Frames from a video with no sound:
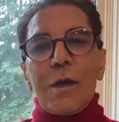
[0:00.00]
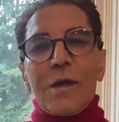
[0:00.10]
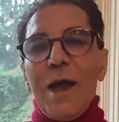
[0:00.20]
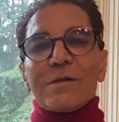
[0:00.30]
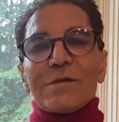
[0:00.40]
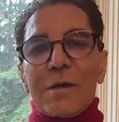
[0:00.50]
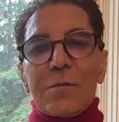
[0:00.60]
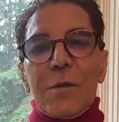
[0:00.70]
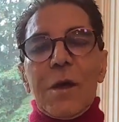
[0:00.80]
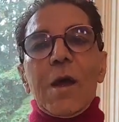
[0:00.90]
It
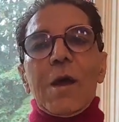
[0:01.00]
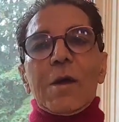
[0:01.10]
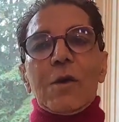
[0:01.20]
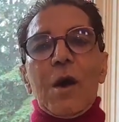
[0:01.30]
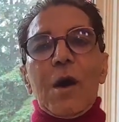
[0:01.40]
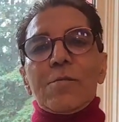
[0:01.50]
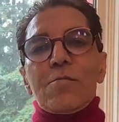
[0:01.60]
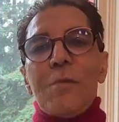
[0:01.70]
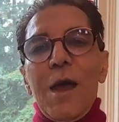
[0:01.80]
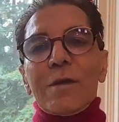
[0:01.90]
doesn't. There are
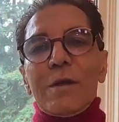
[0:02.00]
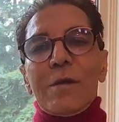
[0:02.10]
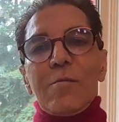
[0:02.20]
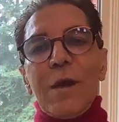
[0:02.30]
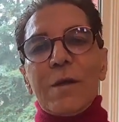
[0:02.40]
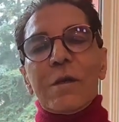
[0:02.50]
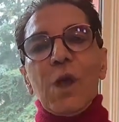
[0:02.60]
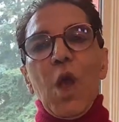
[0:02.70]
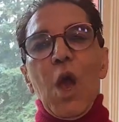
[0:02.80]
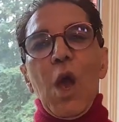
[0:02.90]

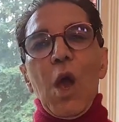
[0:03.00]
many